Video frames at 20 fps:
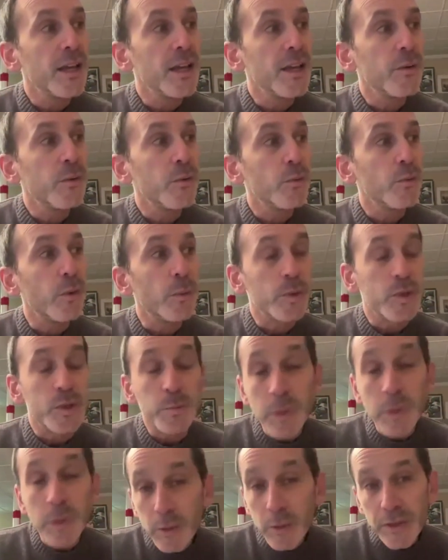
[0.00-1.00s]
It
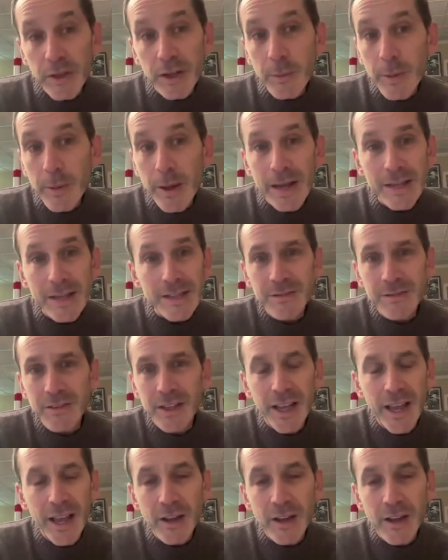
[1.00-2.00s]
was built with a capacity of
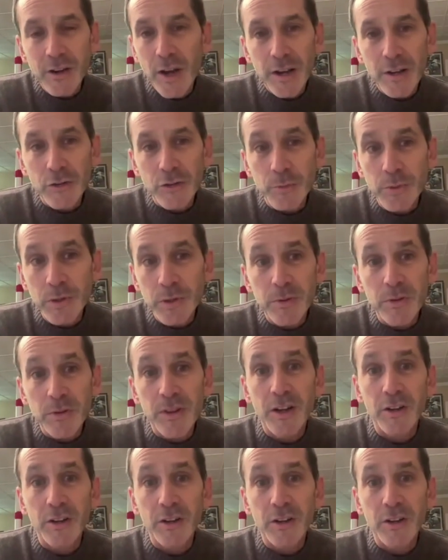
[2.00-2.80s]
like 800 or 900 people.